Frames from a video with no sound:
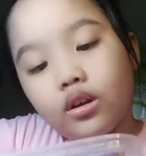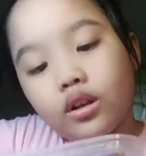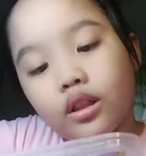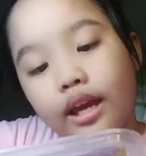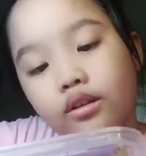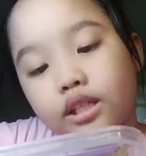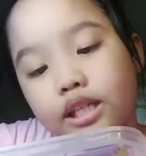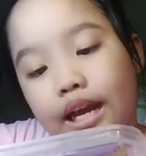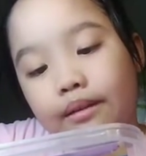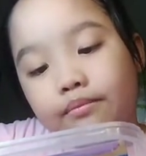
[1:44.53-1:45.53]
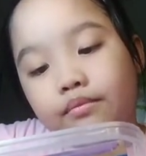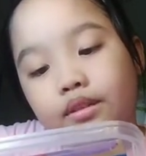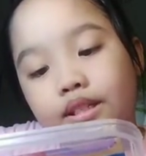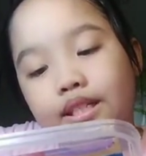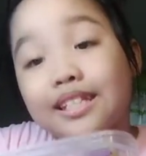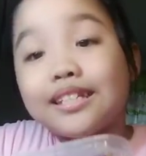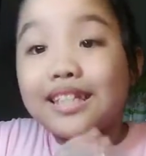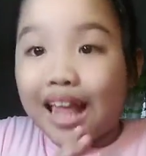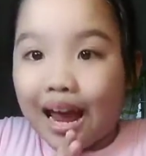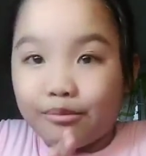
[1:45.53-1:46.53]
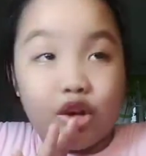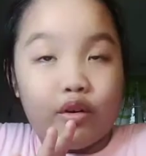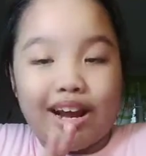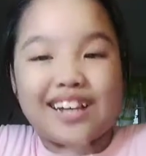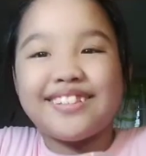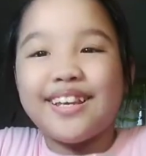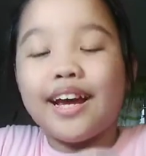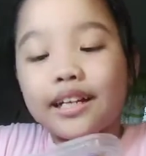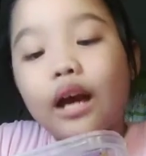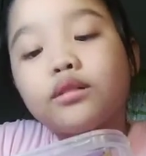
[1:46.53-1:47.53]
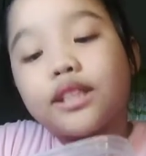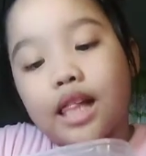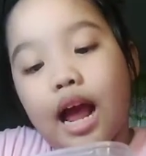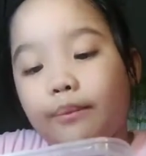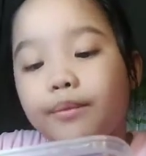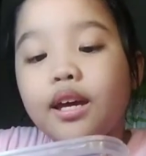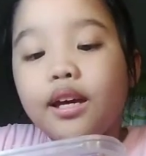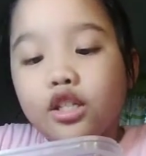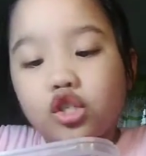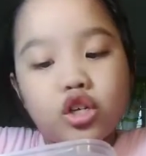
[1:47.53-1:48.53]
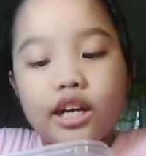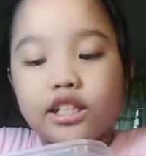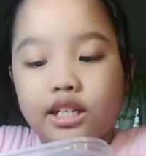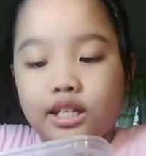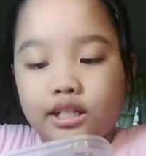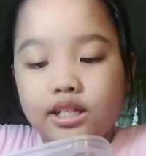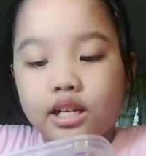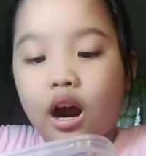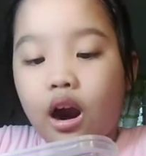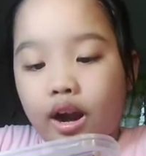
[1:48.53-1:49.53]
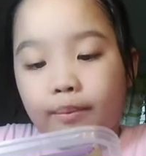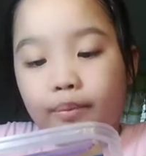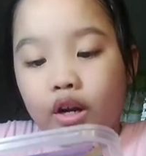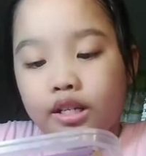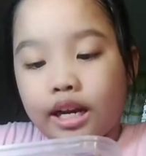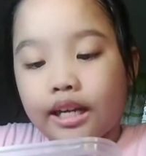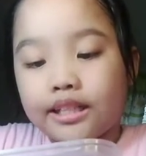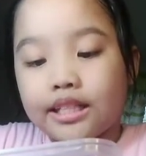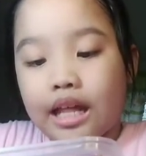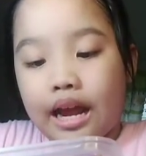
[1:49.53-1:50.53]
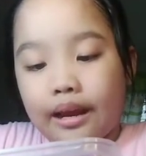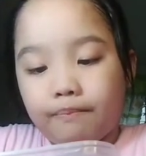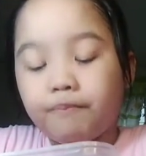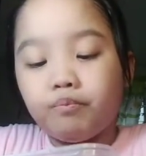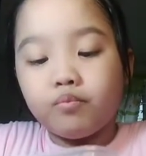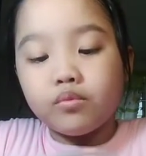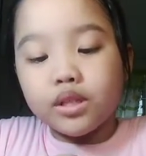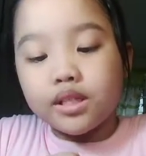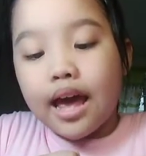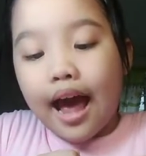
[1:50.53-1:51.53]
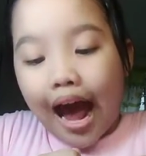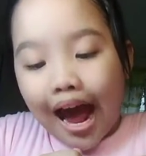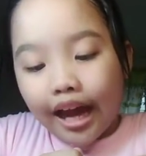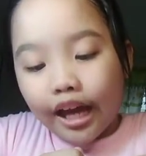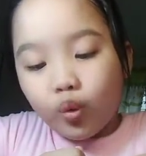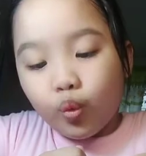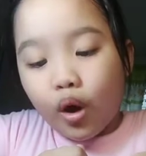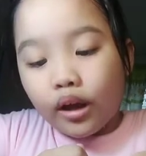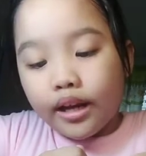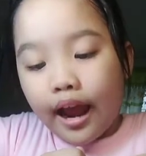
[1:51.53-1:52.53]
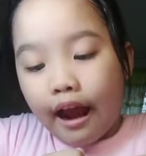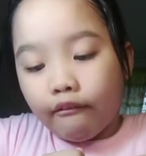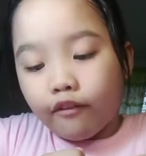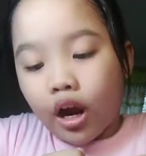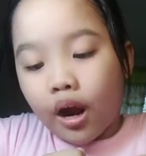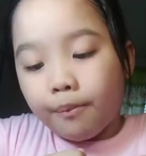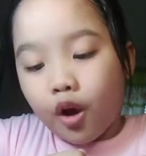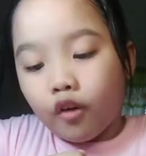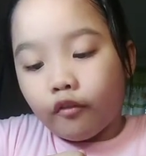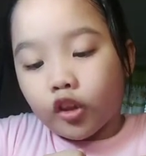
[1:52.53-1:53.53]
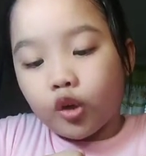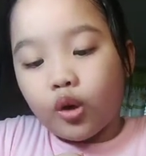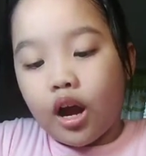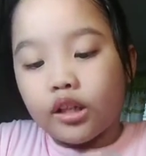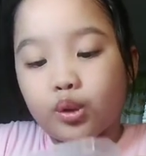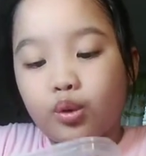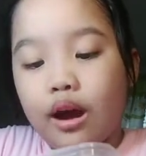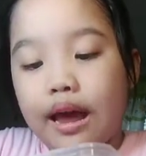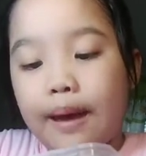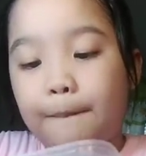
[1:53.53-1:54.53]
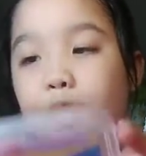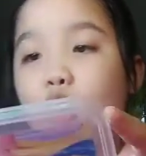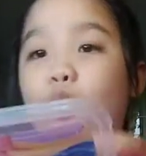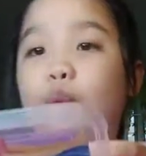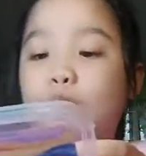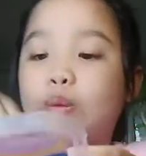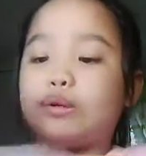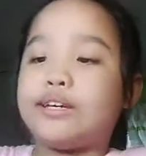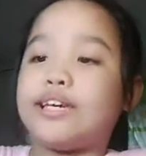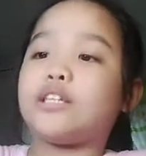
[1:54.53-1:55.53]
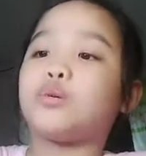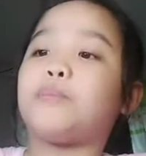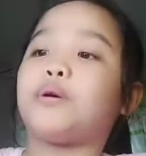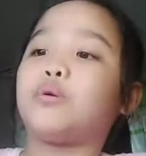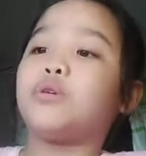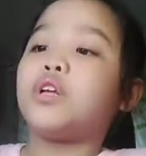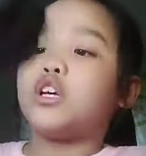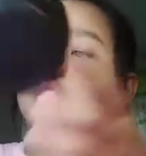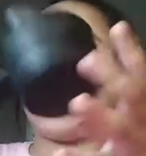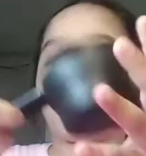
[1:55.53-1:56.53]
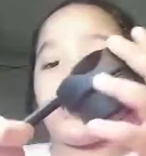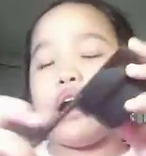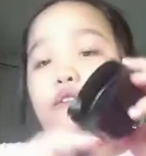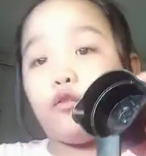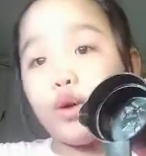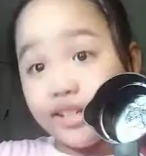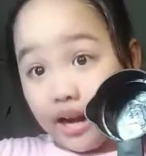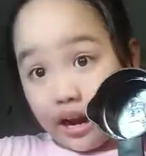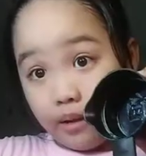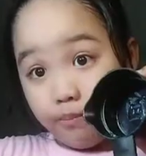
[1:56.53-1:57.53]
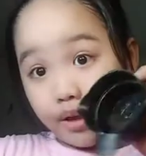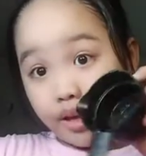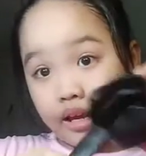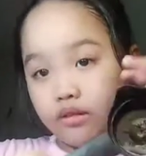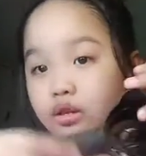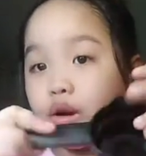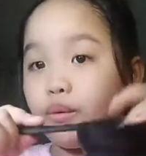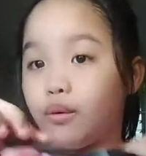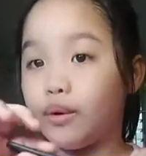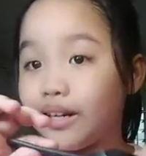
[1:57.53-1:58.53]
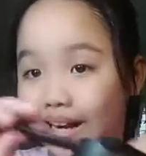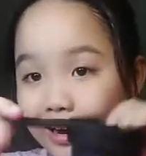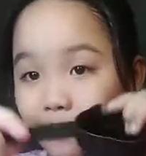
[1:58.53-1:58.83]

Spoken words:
Cloud slime, sorry guys. Cloud slime. Instructions, card, project slime. Add 1/2 cup of glue onto a bowl. So we have 1 cup. Here's our 1 cup.